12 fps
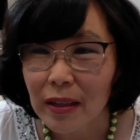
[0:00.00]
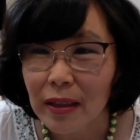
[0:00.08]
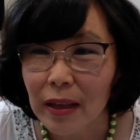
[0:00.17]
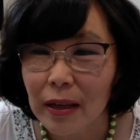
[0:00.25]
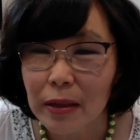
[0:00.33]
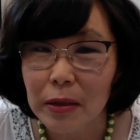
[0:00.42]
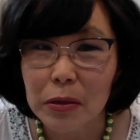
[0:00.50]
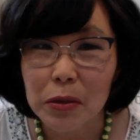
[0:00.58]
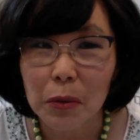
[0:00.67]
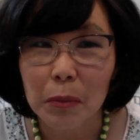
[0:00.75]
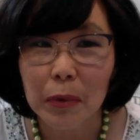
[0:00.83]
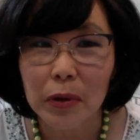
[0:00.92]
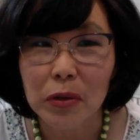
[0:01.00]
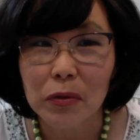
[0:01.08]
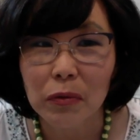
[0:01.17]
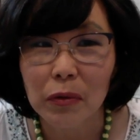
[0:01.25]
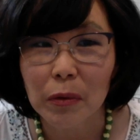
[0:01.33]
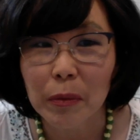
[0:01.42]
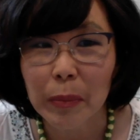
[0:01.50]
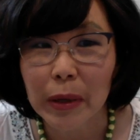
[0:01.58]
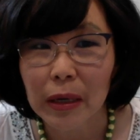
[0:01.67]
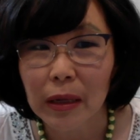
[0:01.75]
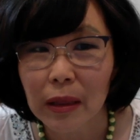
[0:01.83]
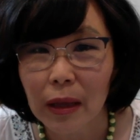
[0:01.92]
Thank you so much for
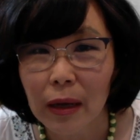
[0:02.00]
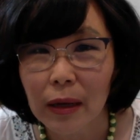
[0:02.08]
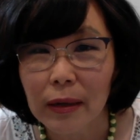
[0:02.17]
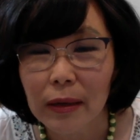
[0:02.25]
repeating that.